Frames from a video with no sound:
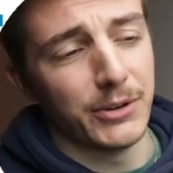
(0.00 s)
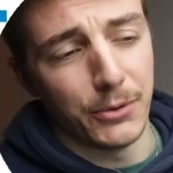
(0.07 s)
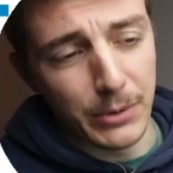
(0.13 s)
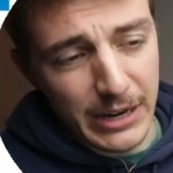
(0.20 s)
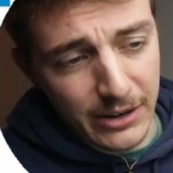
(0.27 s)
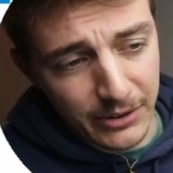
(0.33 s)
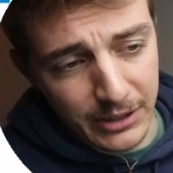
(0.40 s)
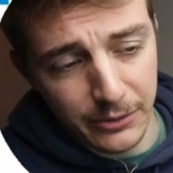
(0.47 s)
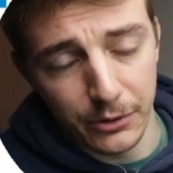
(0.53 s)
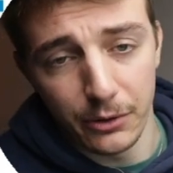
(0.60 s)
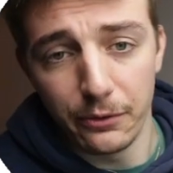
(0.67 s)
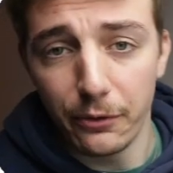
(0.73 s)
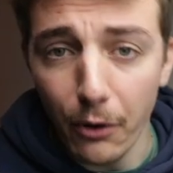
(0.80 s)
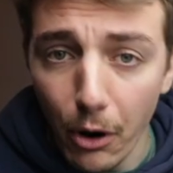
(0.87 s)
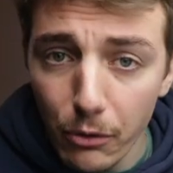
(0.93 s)
to read on
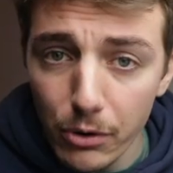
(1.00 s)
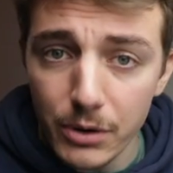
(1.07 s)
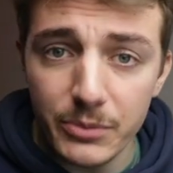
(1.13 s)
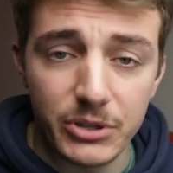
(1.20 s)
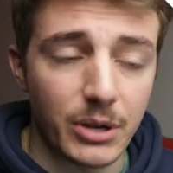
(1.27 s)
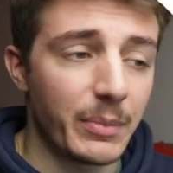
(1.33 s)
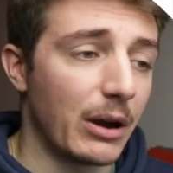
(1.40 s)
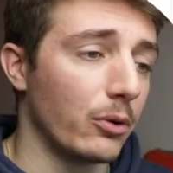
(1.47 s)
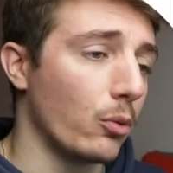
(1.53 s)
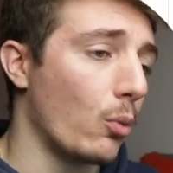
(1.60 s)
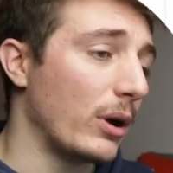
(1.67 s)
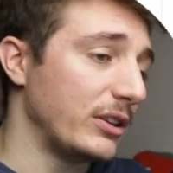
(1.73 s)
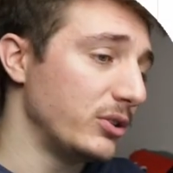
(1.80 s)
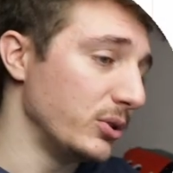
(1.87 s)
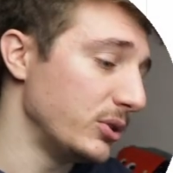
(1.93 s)
different forums about
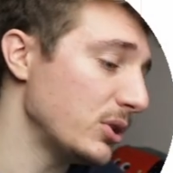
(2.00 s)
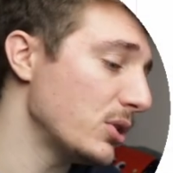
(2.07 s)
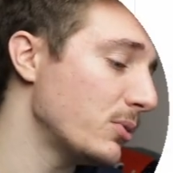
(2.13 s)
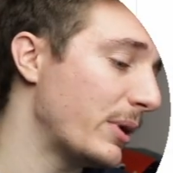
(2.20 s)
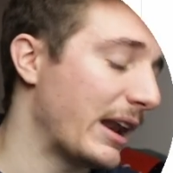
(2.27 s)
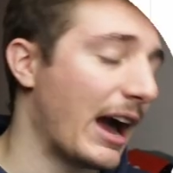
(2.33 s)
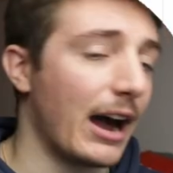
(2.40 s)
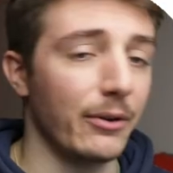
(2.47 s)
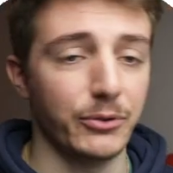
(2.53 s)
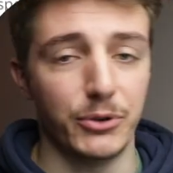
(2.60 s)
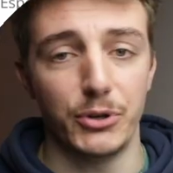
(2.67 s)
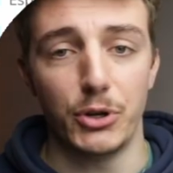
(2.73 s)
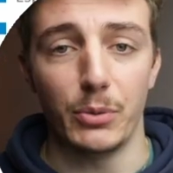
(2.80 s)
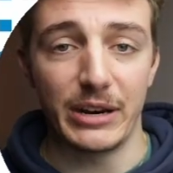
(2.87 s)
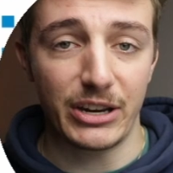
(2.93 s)
what to do and how
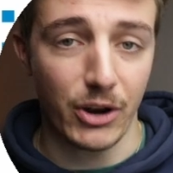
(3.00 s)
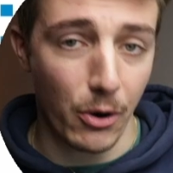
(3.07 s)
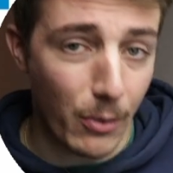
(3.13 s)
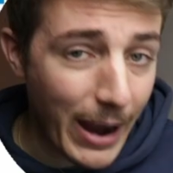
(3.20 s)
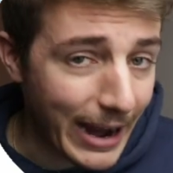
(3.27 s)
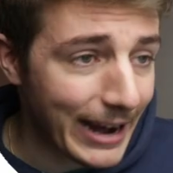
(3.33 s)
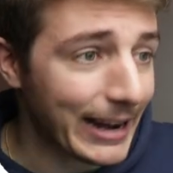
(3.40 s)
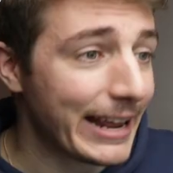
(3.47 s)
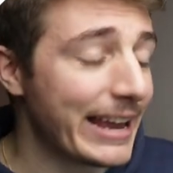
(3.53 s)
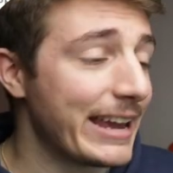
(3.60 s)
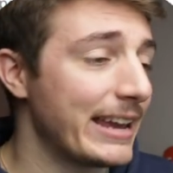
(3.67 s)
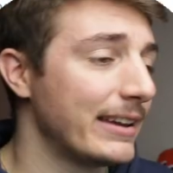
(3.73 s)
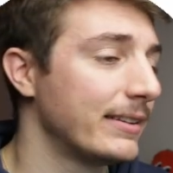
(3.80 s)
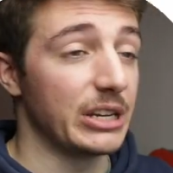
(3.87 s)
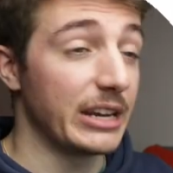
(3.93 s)
to do it
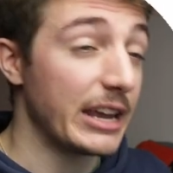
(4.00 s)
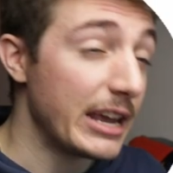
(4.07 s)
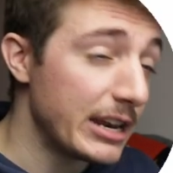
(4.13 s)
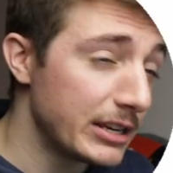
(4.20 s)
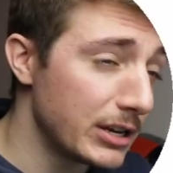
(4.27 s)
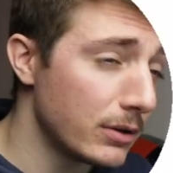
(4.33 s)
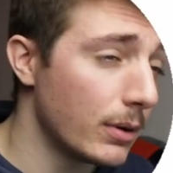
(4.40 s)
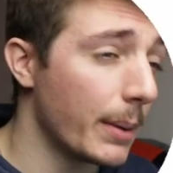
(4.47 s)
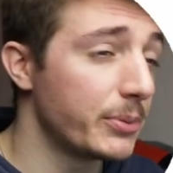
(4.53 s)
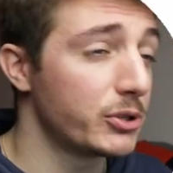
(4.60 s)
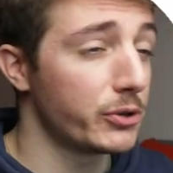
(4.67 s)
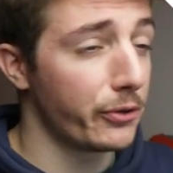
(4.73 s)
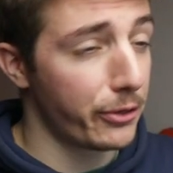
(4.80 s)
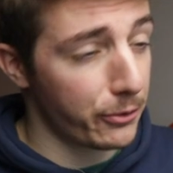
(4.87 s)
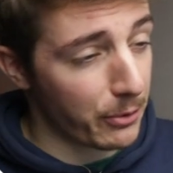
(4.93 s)
correctly, using
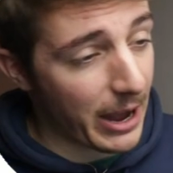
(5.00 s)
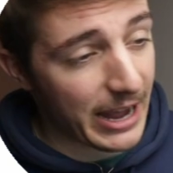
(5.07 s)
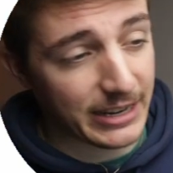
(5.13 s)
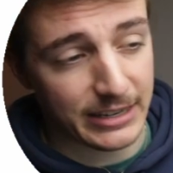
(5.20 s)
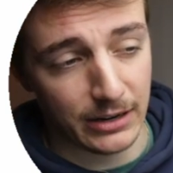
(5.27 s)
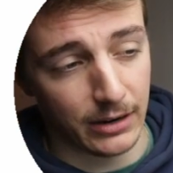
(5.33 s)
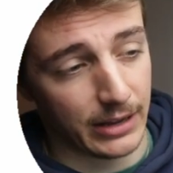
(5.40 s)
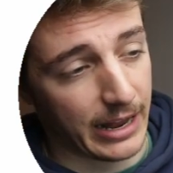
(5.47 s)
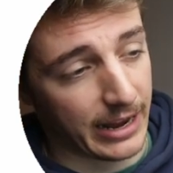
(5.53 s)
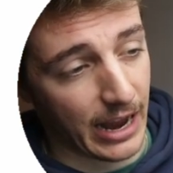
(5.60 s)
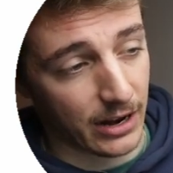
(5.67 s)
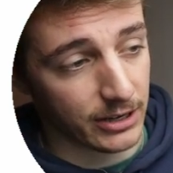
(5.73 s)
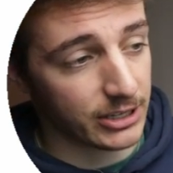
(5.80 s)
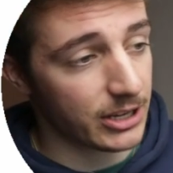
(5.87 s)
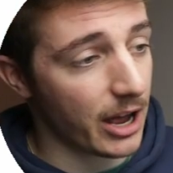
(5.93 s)
interrupts, threads, and all that
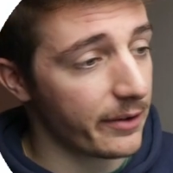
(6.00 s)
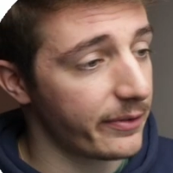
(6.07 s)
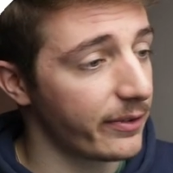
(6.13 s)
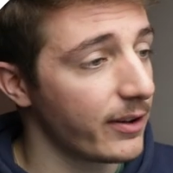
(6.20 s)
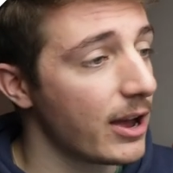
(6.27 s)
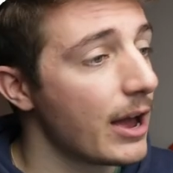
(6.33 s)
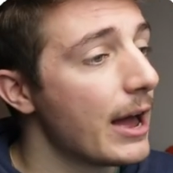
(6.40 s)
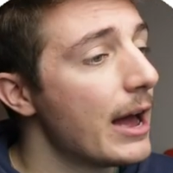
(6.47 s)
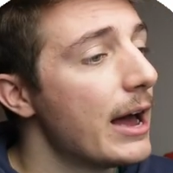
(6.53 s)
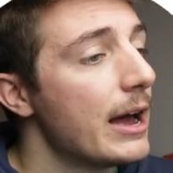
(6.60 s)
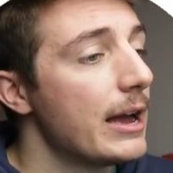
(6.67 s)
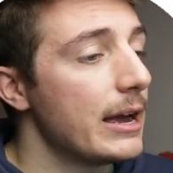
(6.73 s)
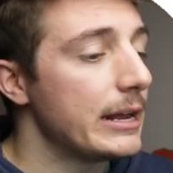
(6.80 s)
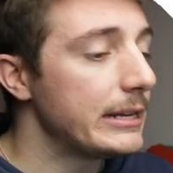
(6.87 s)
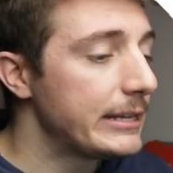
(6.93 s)
kind of stuff,
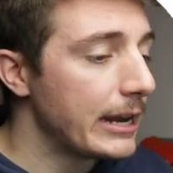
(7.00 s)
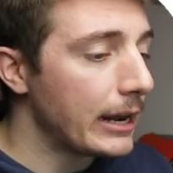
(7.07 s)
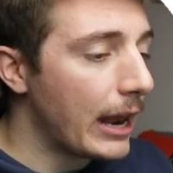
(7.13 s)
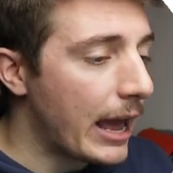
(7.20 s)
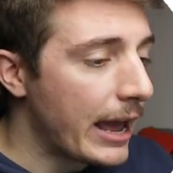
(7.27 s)
until